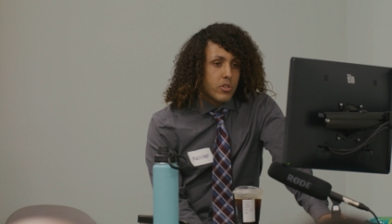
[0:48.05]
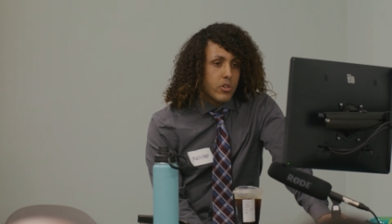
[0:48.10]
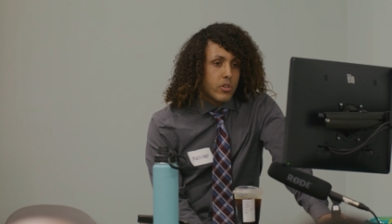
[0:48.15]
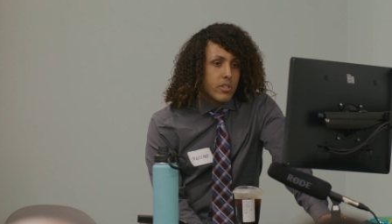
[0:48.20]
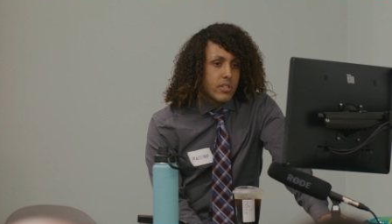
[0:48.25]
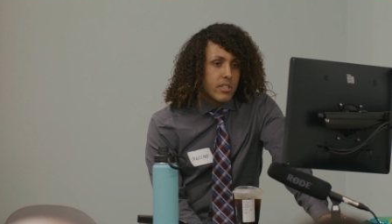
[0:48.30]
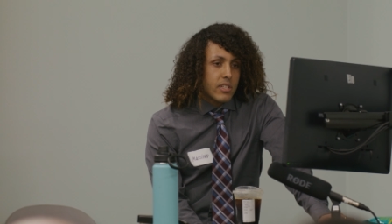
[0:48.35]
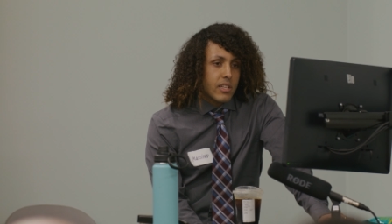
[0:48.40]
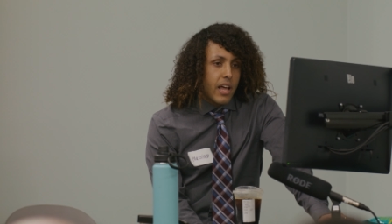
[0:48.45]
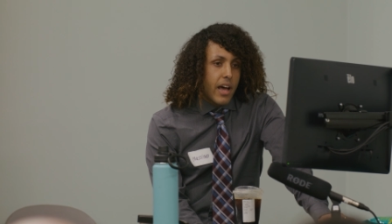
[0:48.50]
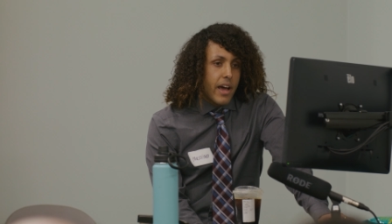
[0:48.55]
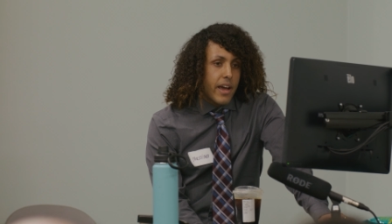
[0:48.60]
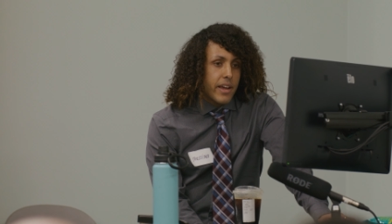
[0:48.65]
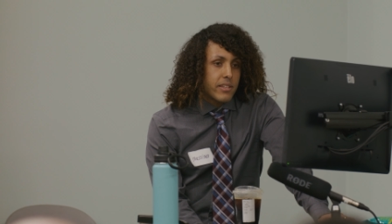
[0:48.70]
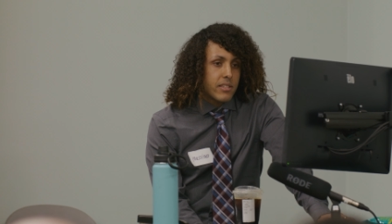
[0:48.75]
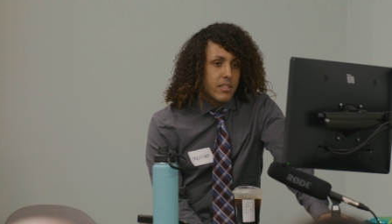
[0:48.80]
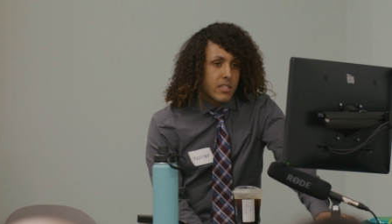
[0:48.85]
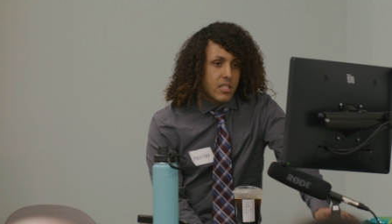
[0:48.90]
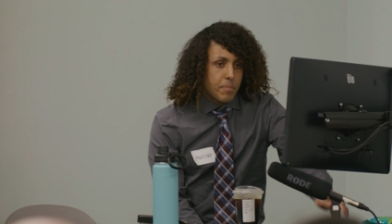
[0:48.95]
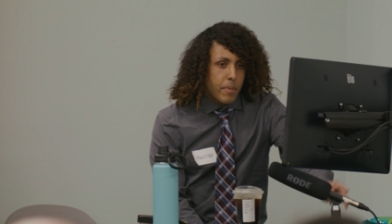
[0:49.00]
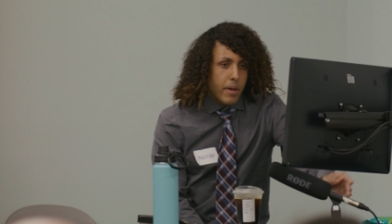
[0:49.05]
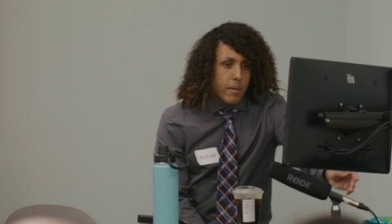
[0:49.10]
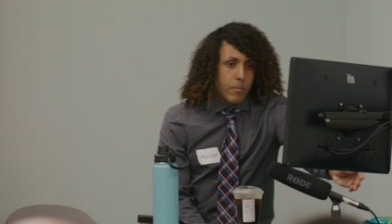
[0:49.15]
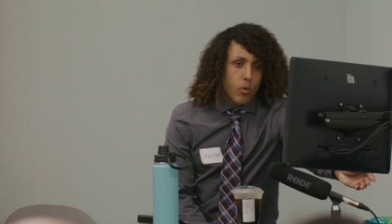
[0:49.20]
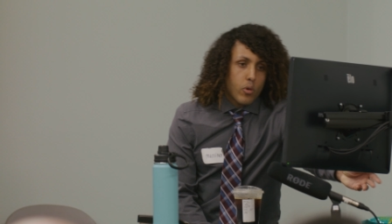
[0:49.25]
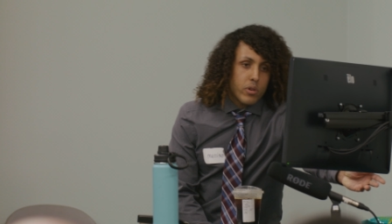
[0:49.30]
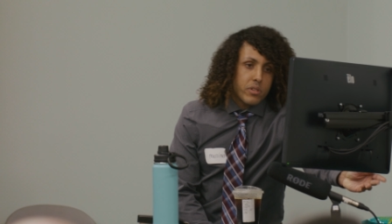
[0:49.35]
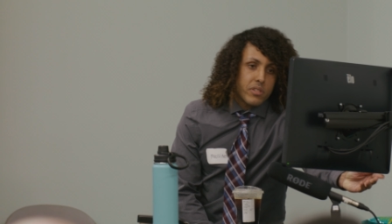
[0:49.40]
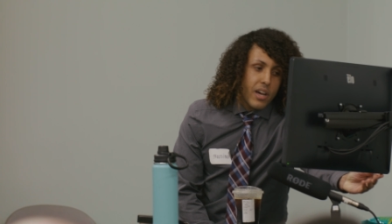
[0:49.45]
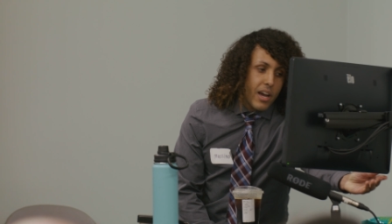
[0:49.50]
certain slides, spend
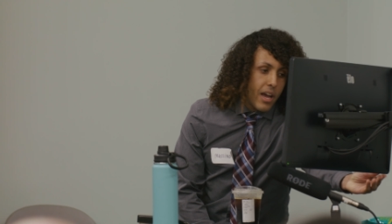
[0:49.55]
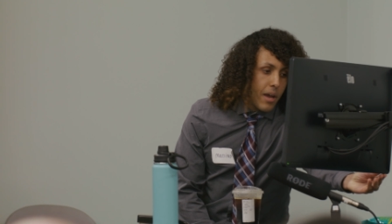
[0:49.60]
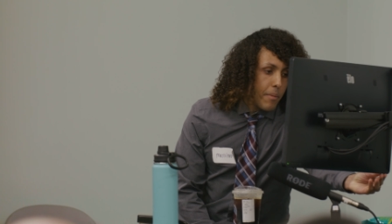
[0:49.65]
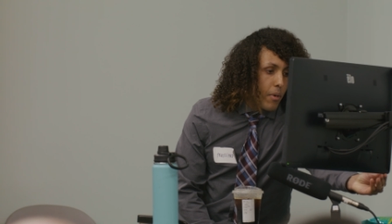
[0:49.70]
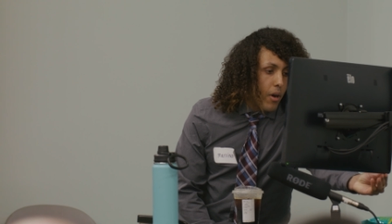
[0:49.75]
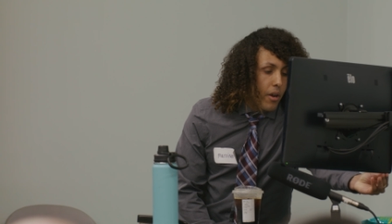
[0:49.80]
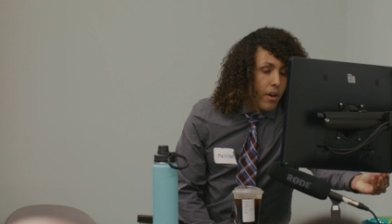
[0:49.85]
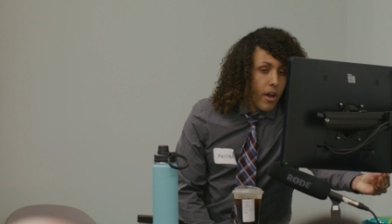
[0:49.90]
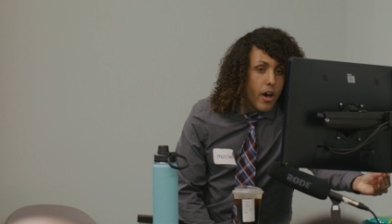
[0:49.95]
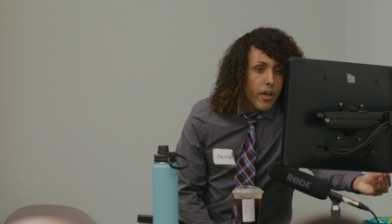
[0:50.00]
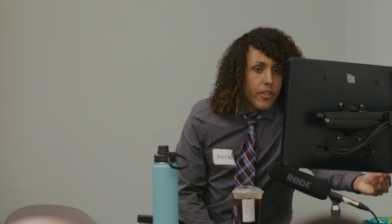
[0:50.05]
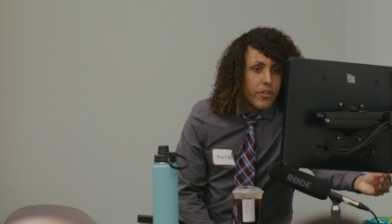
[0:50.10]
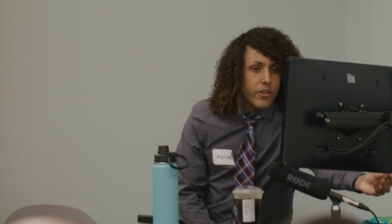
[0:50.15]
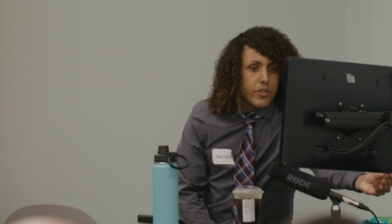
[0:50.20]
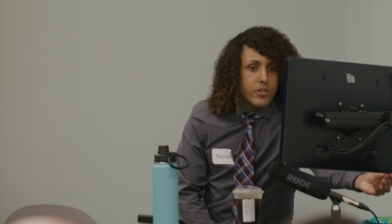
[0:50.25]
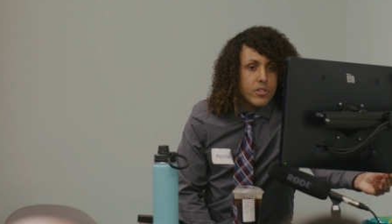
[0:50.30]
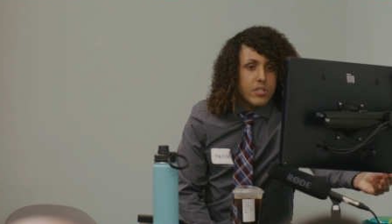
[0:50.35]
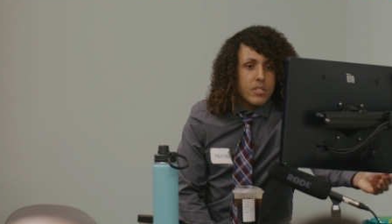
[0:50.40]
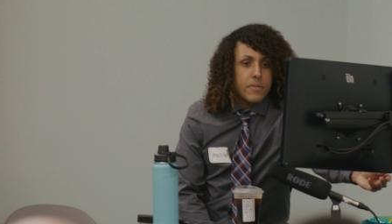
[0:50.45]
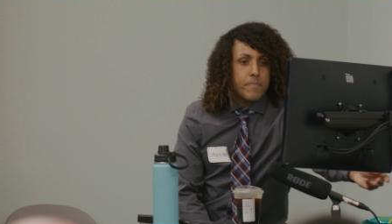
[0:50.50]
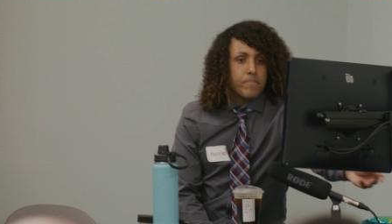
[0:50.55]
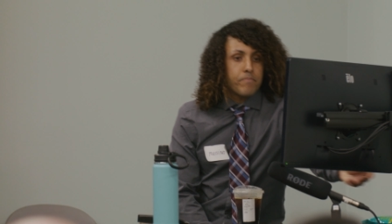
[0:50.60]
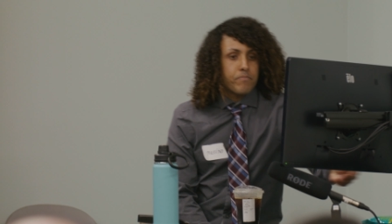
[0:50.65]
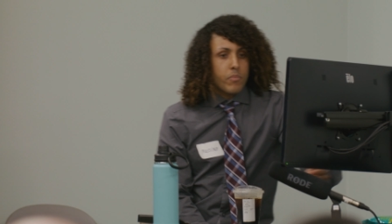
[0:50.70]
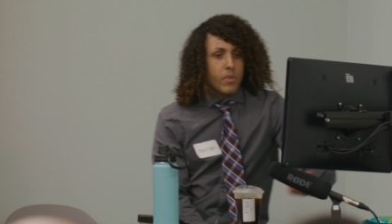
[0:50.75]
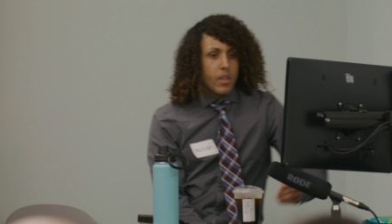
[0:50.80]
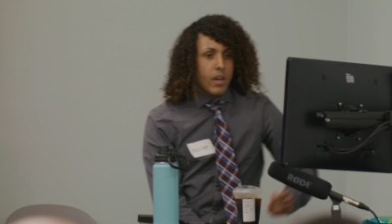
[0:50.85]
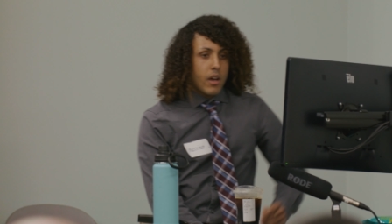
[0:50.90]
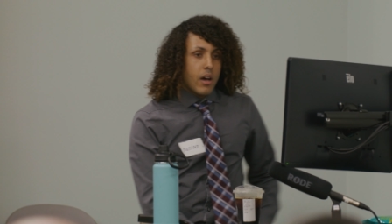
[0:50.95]
more time on others.